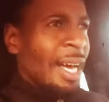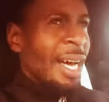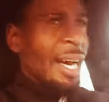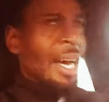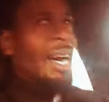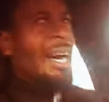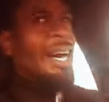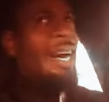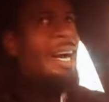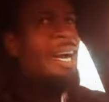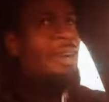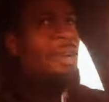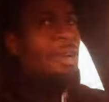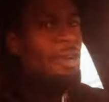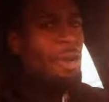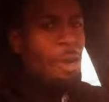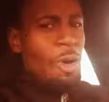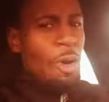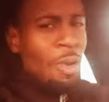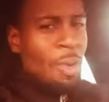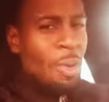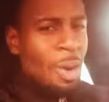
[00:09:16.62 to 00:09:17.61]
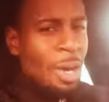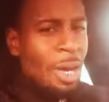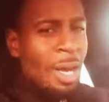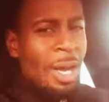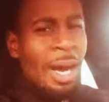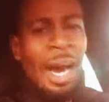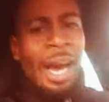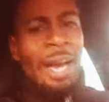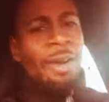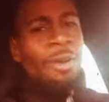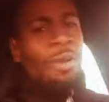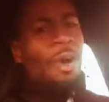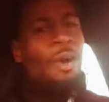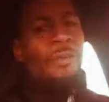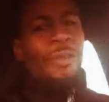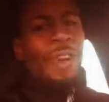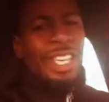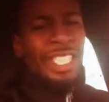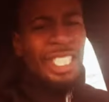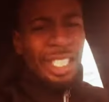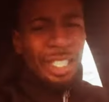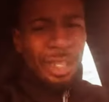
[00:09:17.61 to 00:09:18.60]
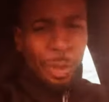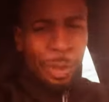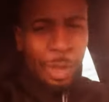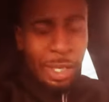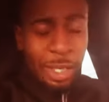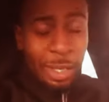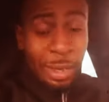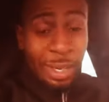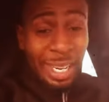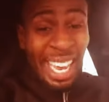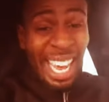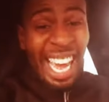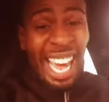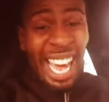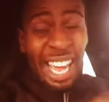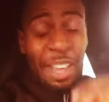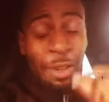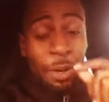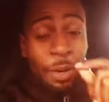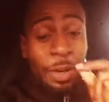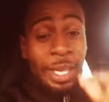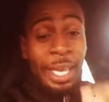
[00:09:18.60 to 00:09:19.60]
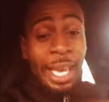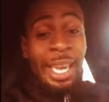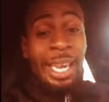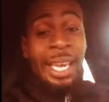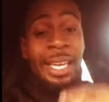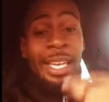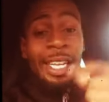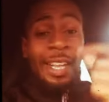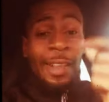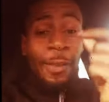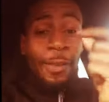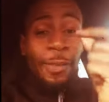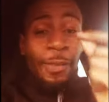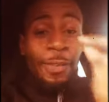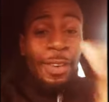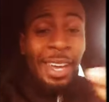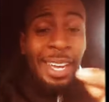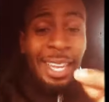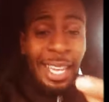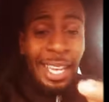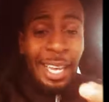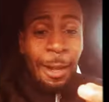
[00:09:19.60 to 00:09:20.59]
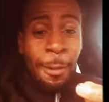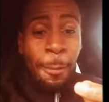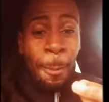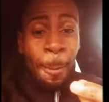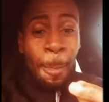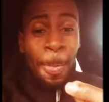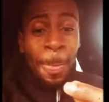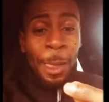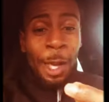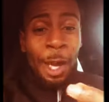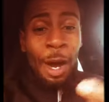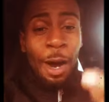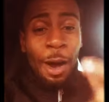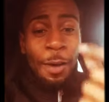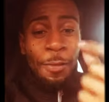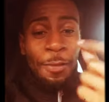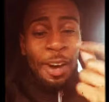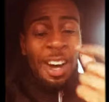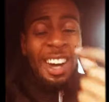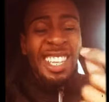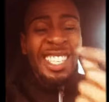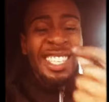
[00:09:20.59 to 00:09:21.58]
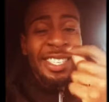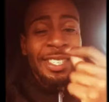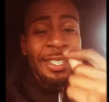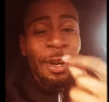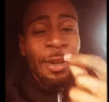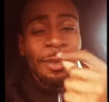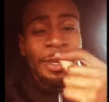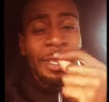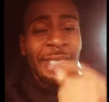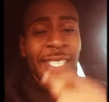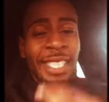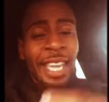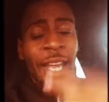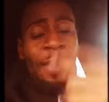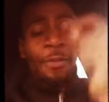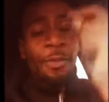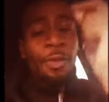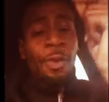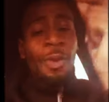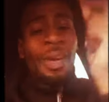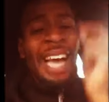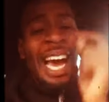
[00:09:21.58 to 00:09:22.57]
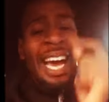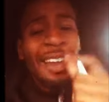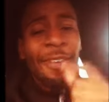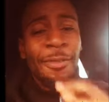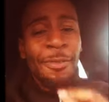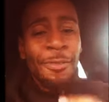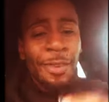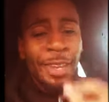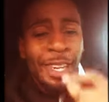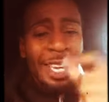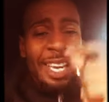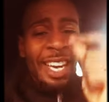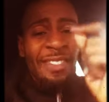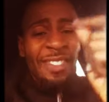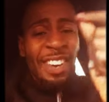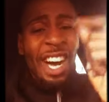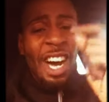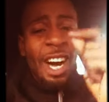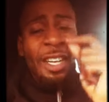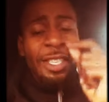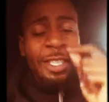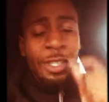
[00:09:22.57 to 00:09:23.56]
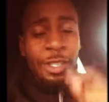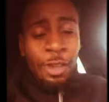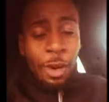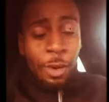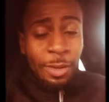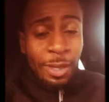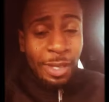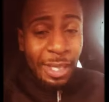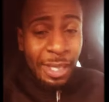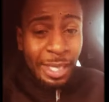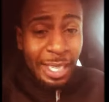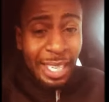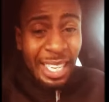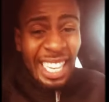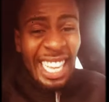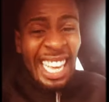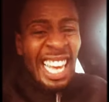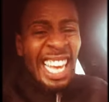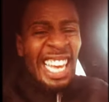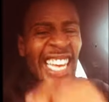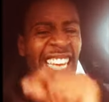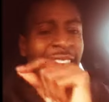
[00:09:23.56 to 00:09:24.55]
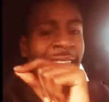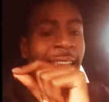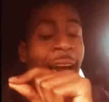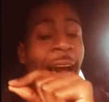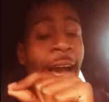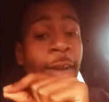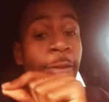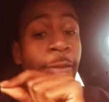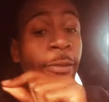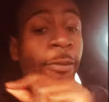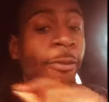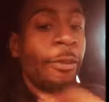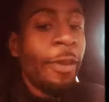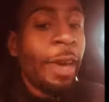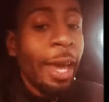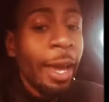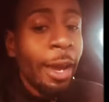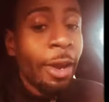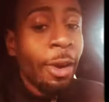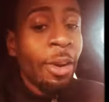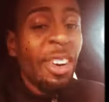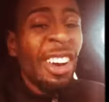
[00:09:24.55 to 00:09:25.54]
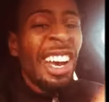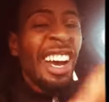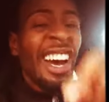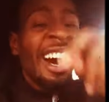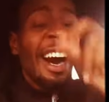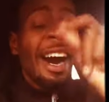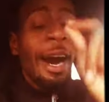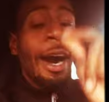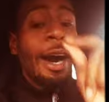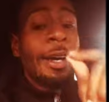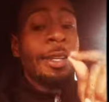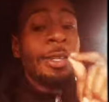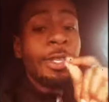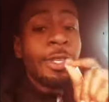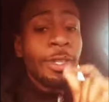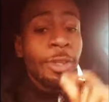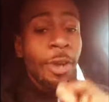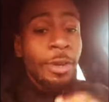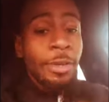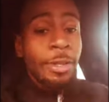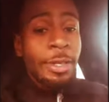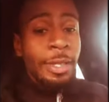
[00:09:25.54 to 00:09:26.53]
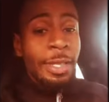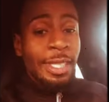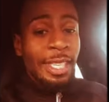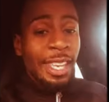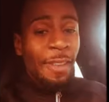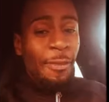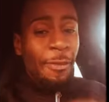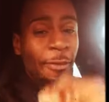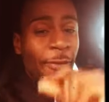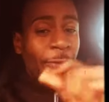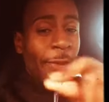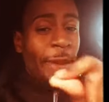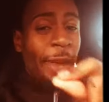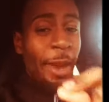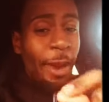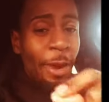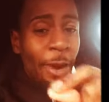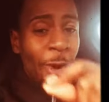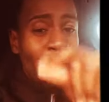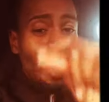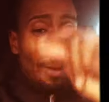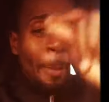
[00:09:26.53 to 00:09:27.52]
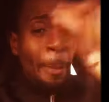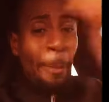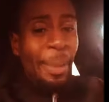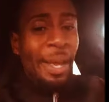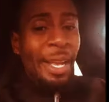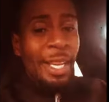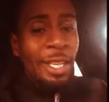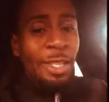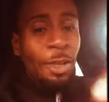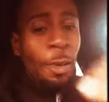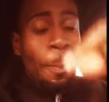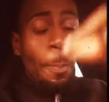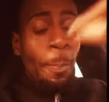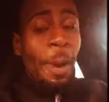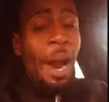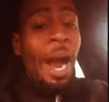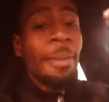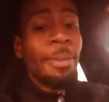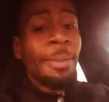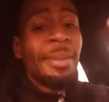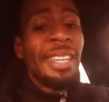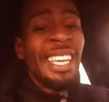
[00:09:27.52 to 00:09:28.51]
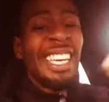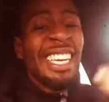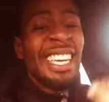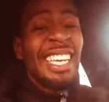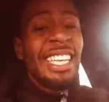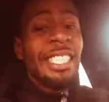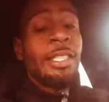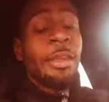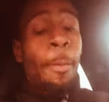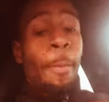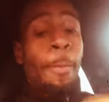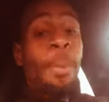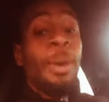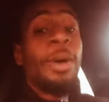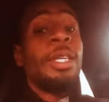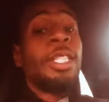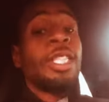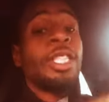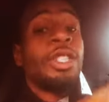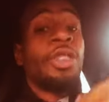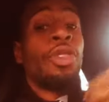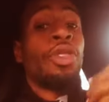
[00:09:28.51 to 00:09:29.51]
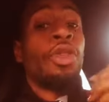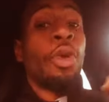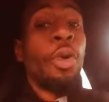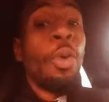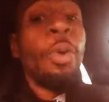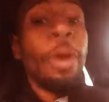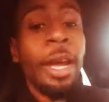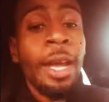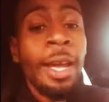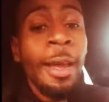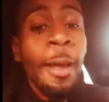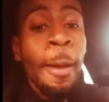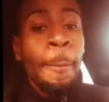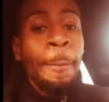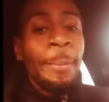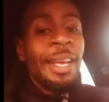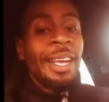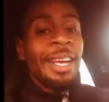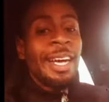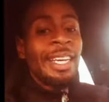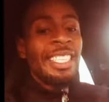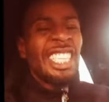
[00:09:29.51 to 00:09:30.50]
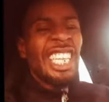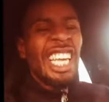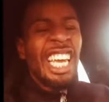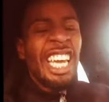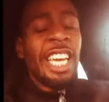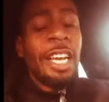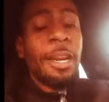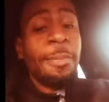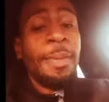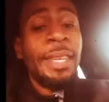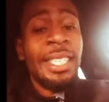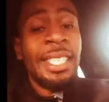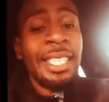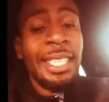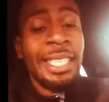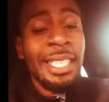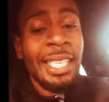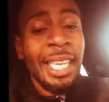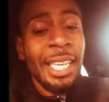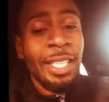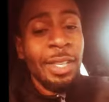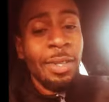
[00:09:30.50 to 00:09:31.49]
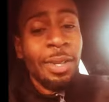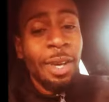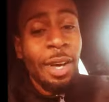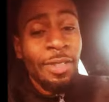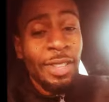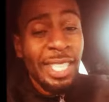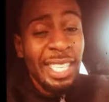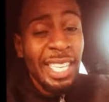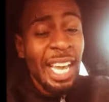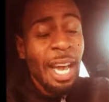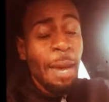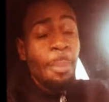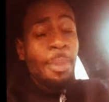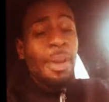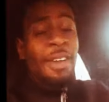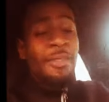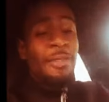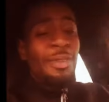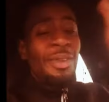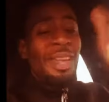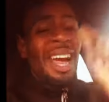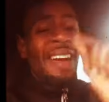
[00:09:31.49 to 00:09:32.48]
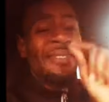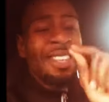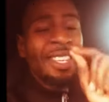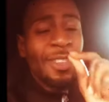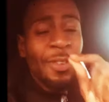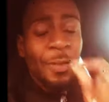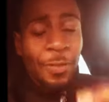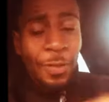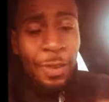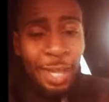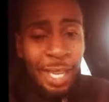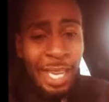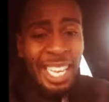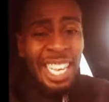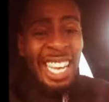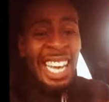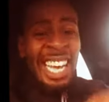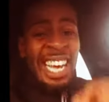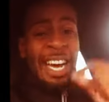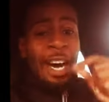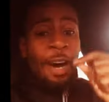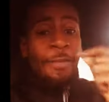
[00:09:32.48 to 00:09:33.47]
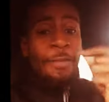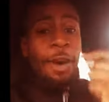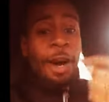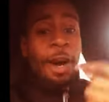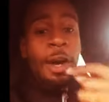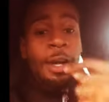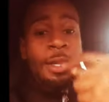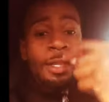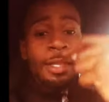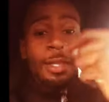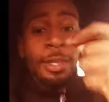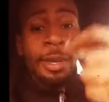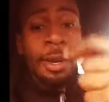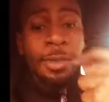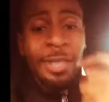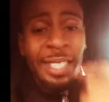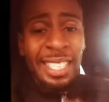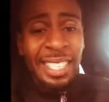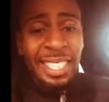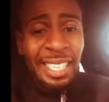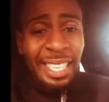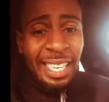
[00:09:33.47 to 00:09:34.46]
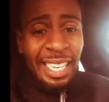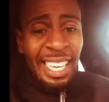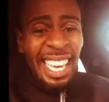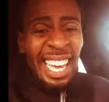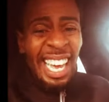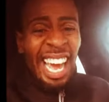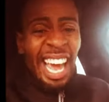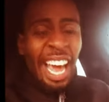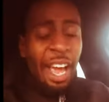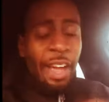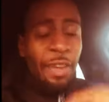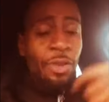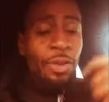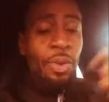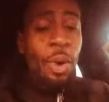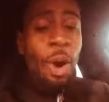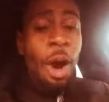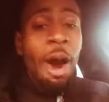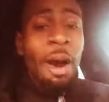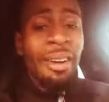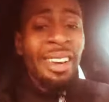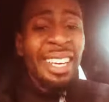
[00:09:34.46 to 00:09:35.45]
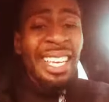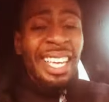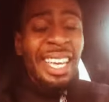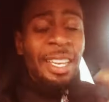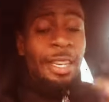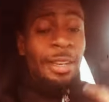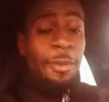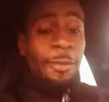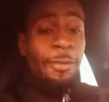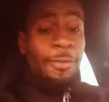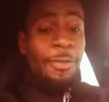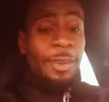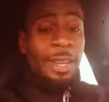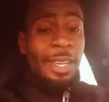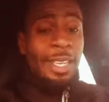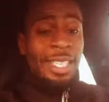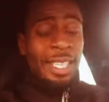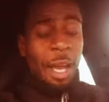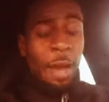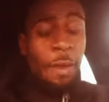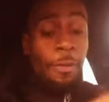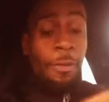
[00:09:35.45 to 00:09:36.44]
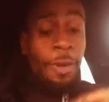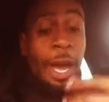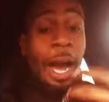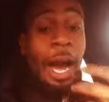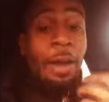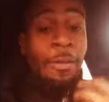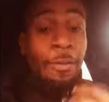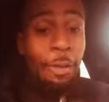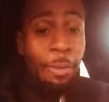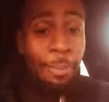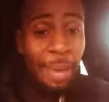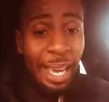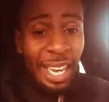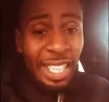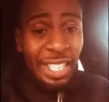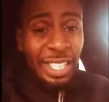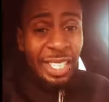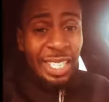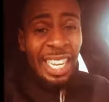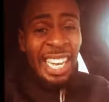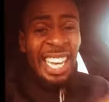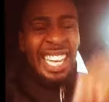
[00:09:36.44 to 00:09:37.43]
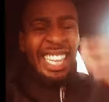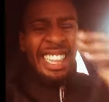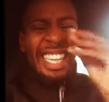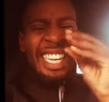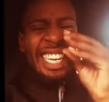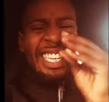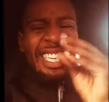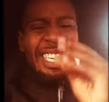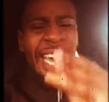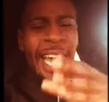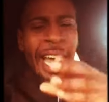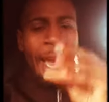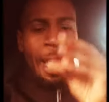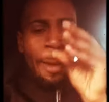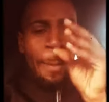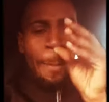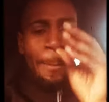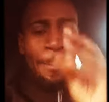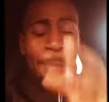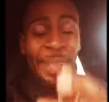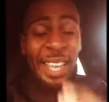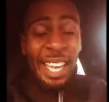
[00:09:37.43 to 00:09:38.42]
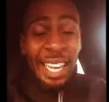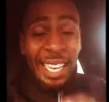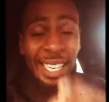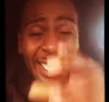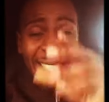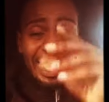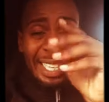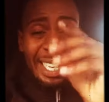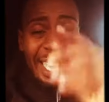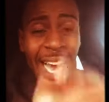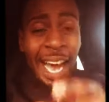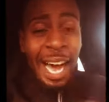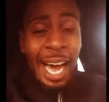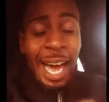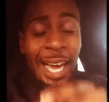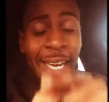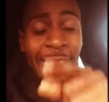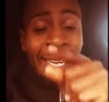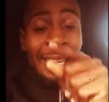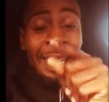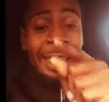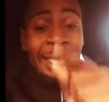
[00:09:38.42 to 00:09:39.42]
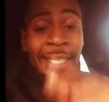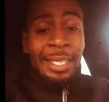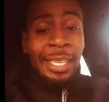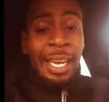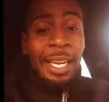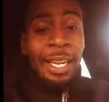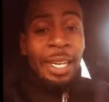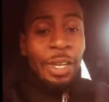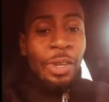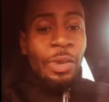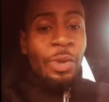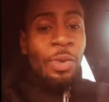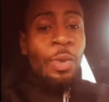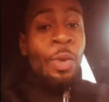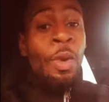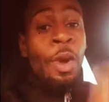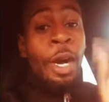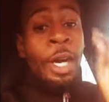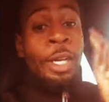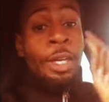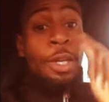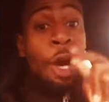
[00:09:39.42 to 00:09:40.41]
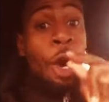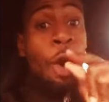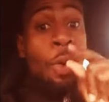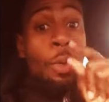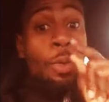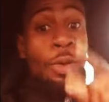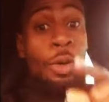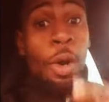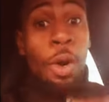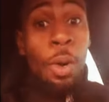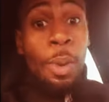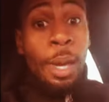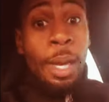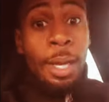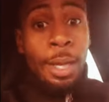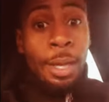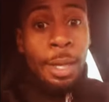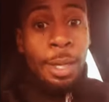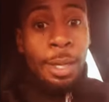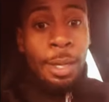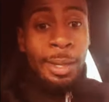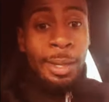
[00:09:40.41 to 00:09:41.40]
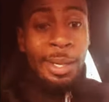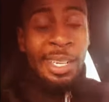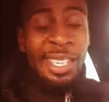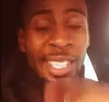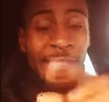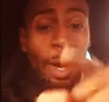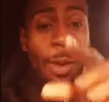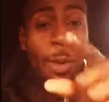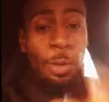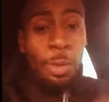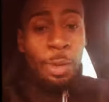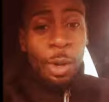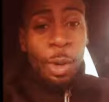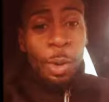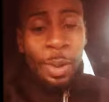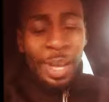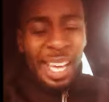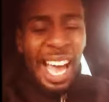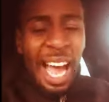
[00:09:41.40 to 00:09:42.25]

I don't know if I should do this or not. And you're getting this feeling of uncertainty. If you got a feeling of uncertainty, not fear, uncertainty. Fear means you probably need to push through it because it could be success on the other side. But if you have this feeling of uncertainty and you aren't getting the feelings of confirmation, then that is God telling you, don't do it. Don't do it.